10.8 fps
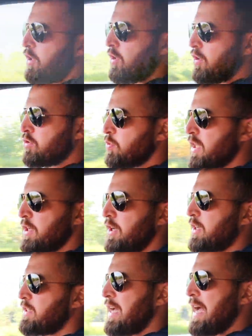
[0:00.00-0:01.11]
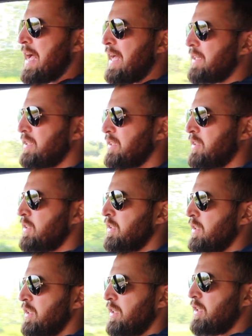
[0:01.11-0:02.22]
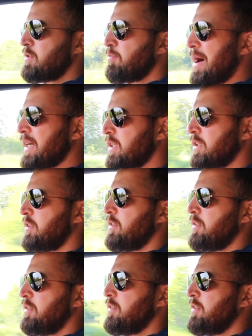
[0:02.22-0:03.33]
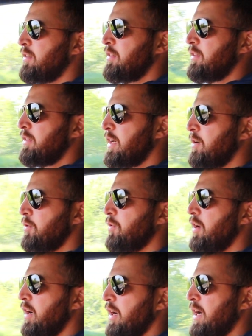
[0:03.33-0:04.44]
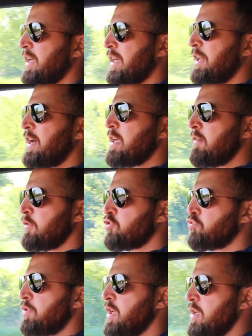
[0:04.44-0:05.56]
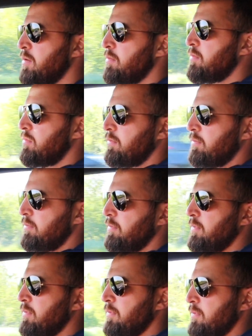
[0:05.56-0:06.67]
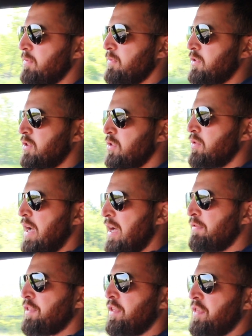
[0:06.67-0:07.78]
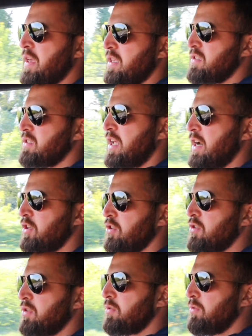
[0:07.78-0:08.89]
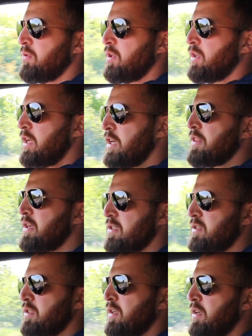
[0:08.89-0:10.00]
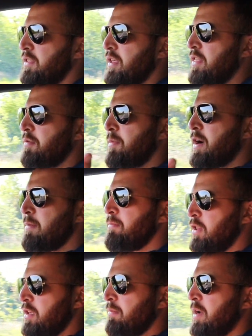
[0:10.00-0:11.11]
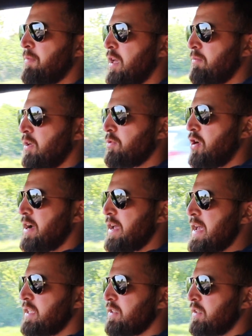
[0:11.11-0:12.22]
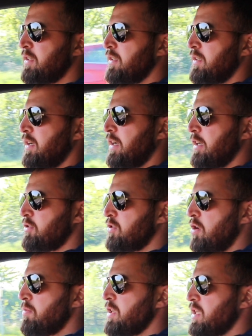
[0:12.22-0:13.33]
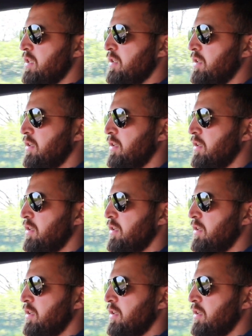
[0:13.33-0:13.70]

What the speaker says: it looks really nice and it's practical. Now, I cannot even dream to do half of the things that I could do in this than my BMW i8. So many